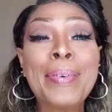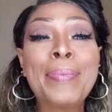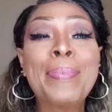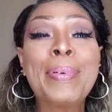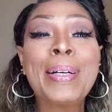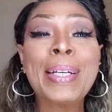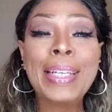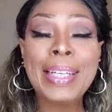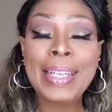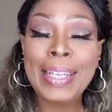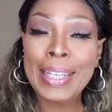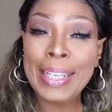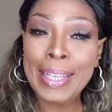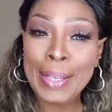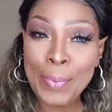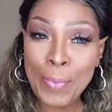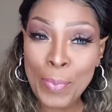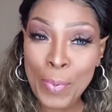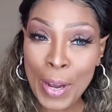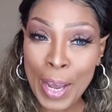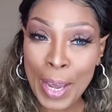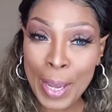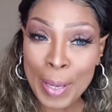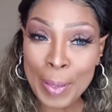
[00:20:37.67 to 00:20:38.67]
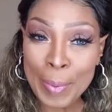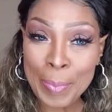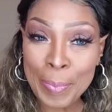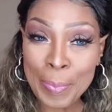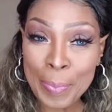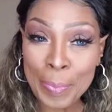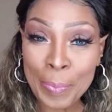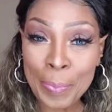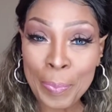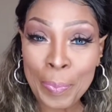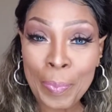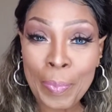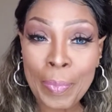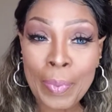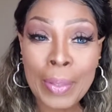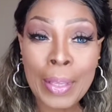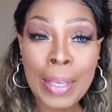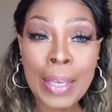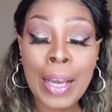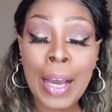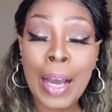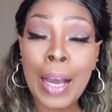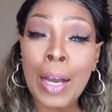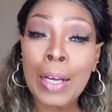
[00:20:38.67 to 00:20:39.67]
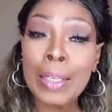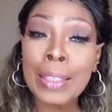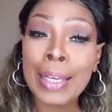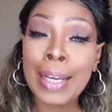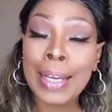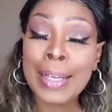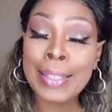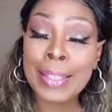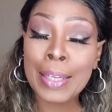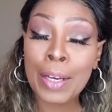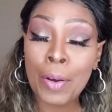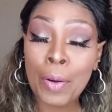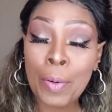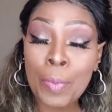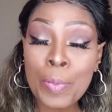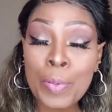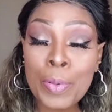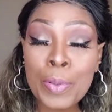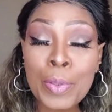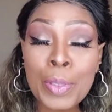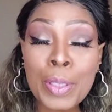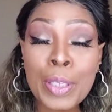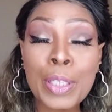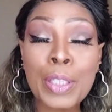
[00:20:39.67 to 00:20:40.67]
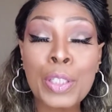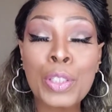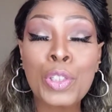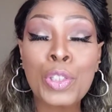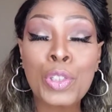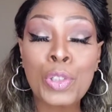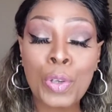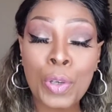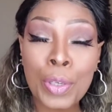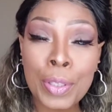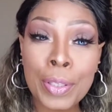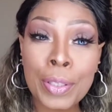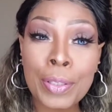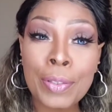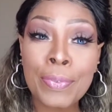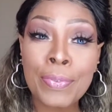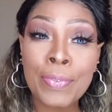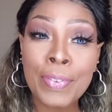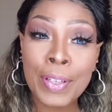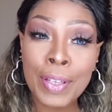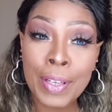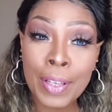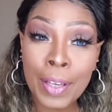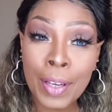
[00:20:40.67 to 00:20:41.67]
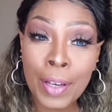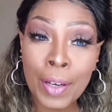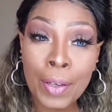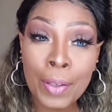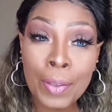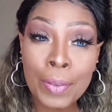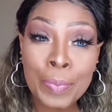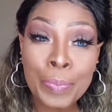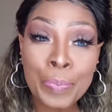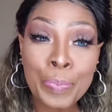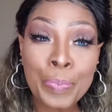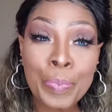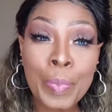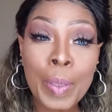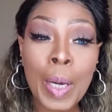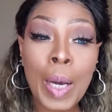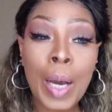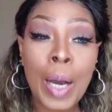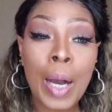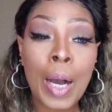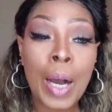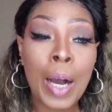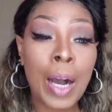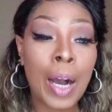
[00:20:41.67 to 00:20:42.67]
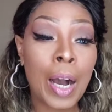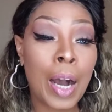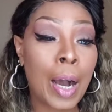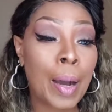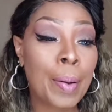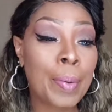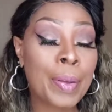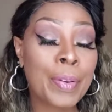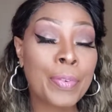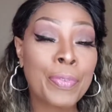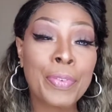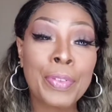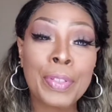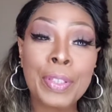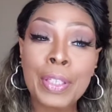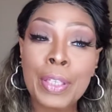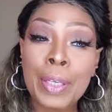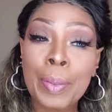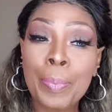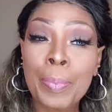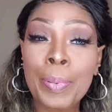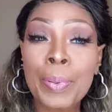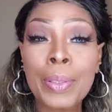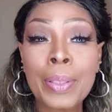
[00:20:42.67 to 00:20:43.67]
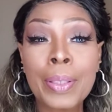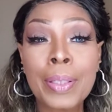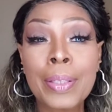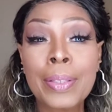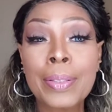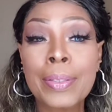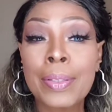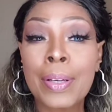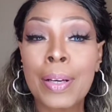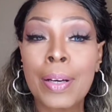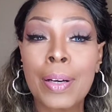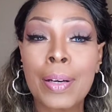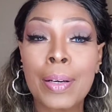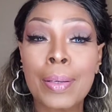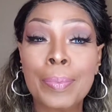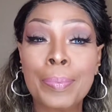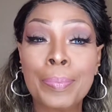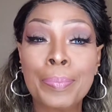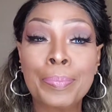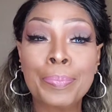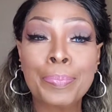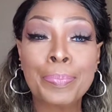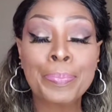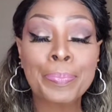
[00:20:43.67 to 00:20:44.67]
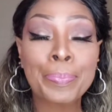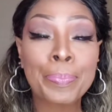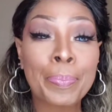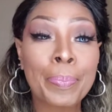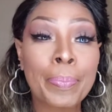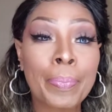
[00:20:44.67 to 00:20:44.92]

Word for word: but anyway, uh, like I said, I hope you enjoyed this video. Uh, if you did, please um,